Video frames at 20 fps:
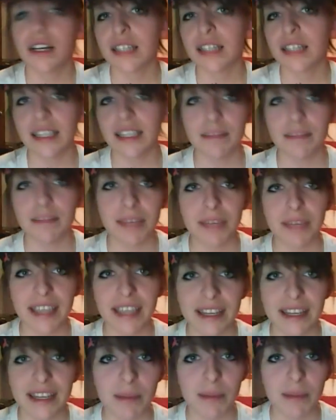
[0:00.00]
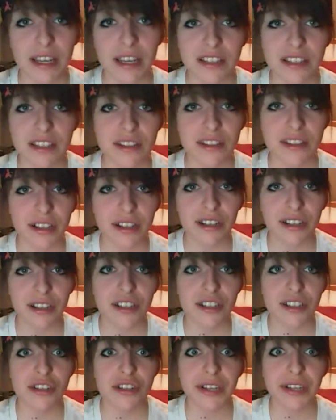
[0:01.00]
PKD patients are
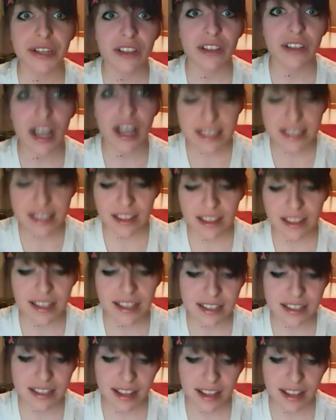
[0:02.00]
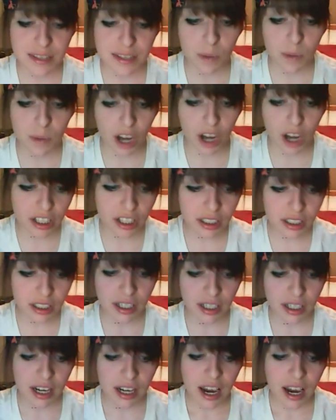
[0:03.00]
encouraged to drink lots and lots and lots of water
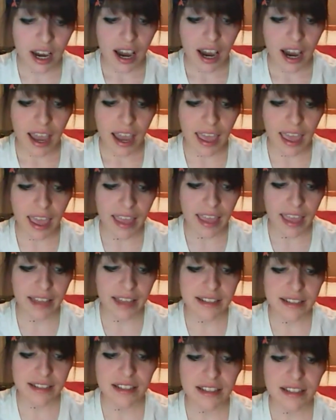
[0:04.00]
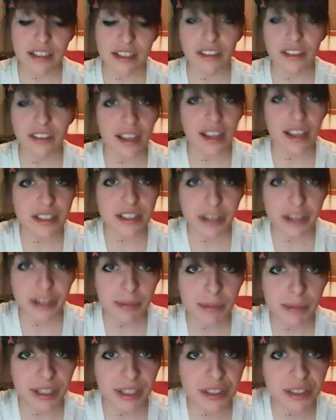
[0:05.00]
and lots of
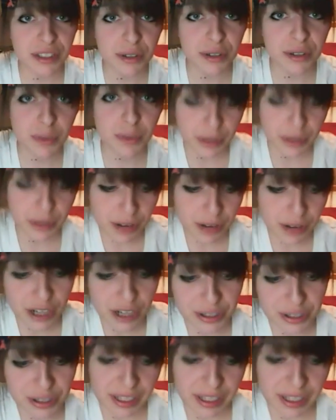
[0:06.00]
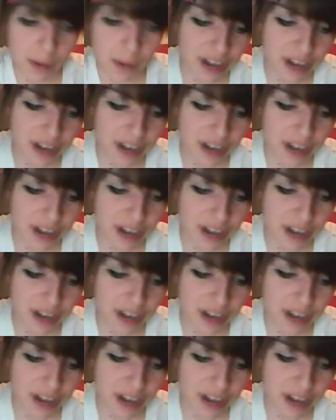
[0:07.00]
cranberry juice when you're not drinking